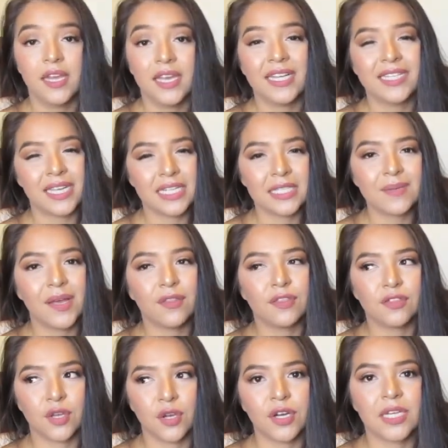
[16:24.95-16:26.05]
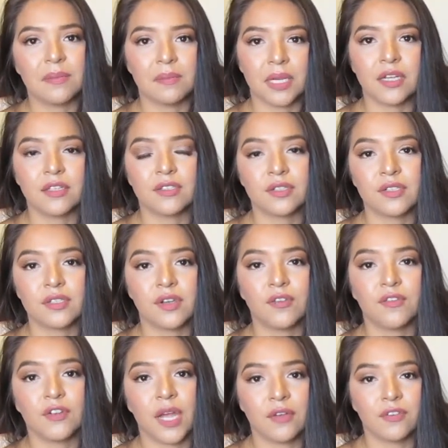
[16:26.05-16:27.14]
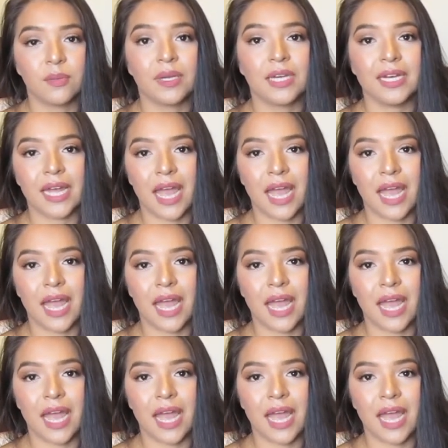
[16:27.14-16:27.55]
It takes about 30 minutes or so for everybody